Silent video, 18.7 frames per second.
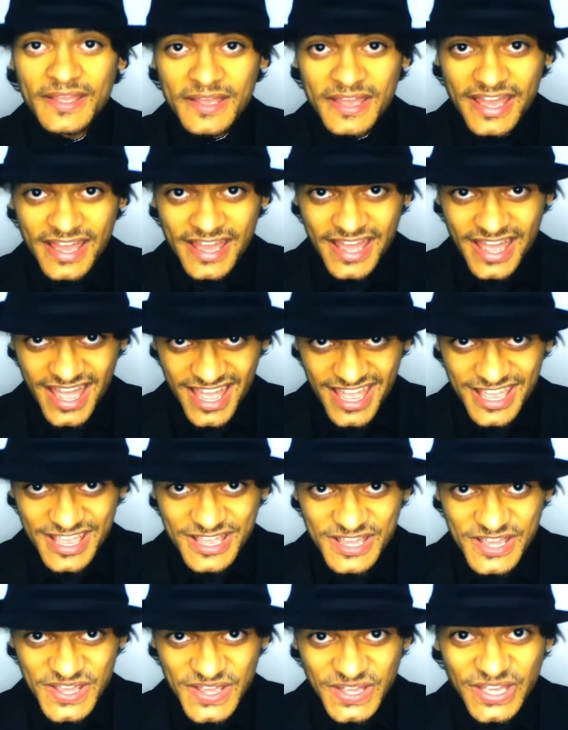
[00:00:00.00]
I'm
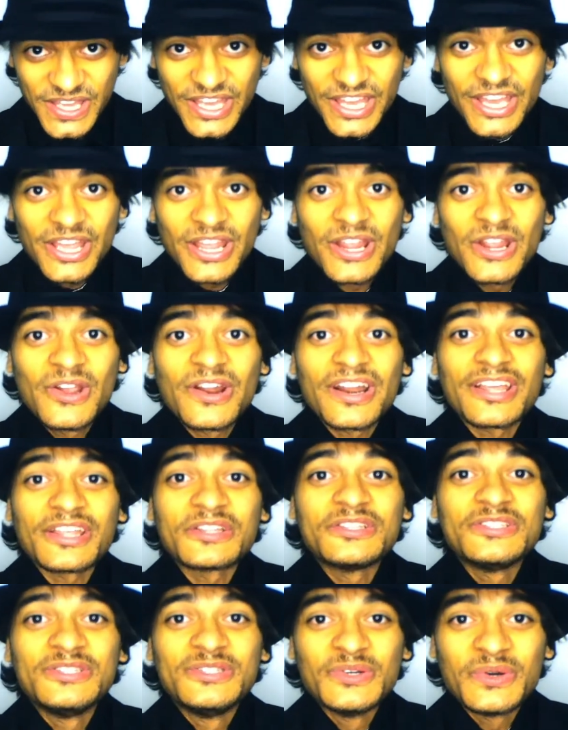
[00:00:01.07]
gonna
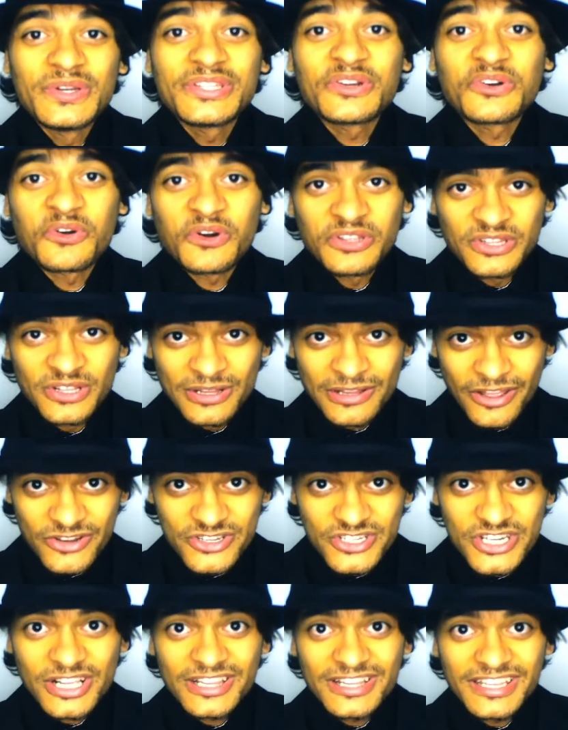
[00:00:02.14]
do it
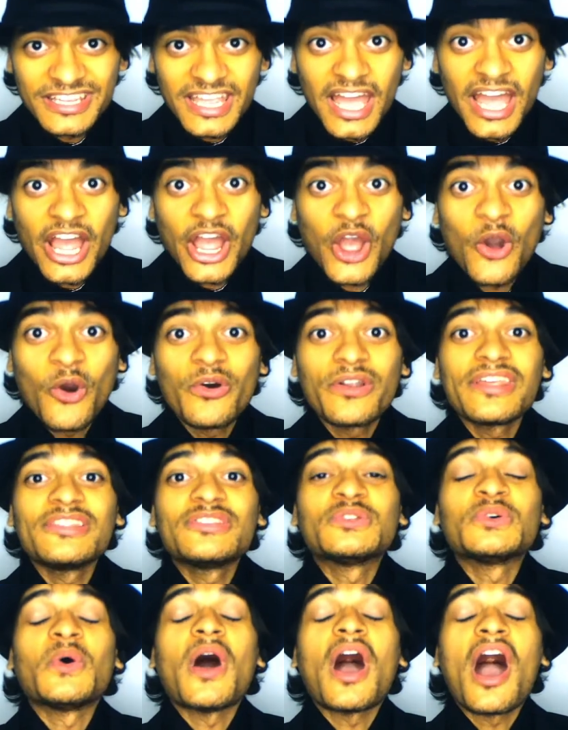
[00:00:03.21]
chronologically according
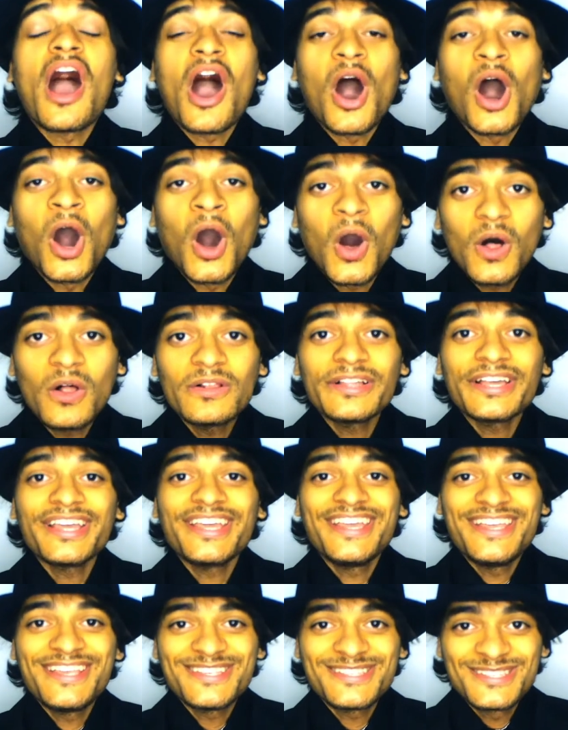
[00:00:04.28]
to all
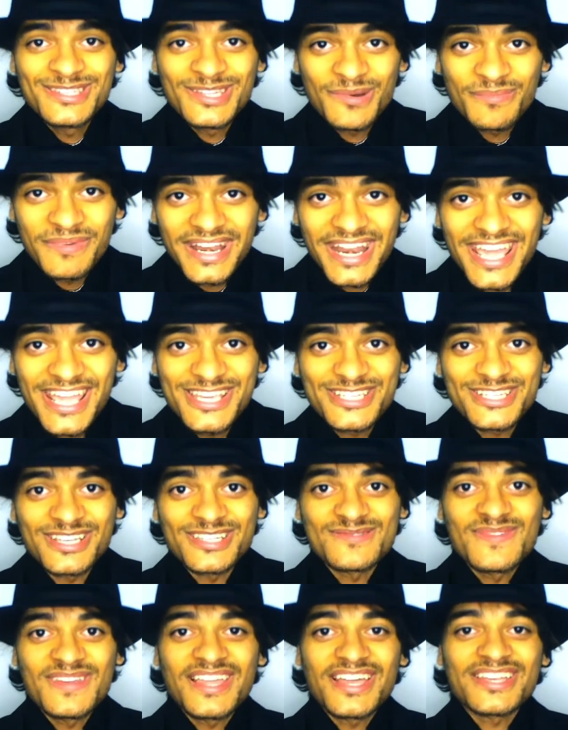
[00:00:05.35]
his nominations,
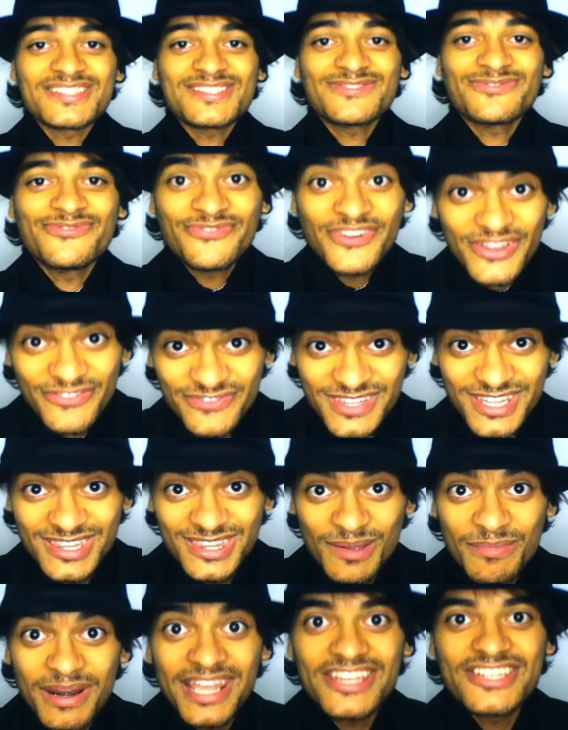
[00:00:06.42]
because 15
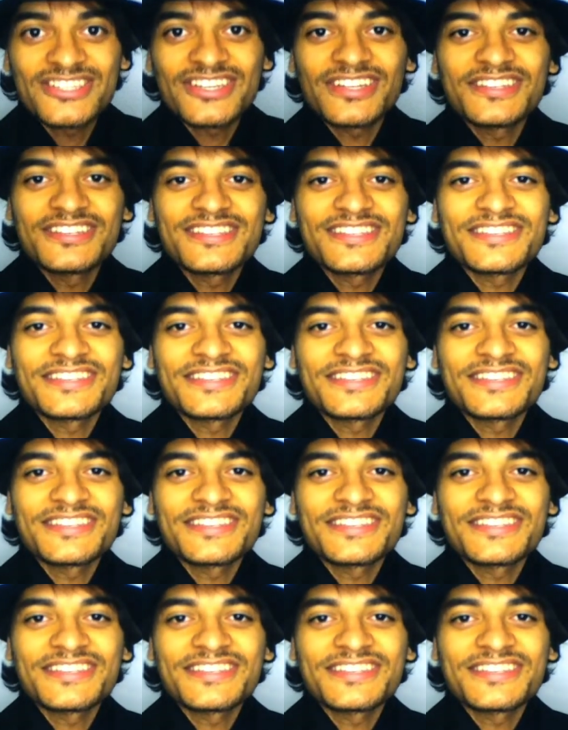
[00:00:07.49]
nominations,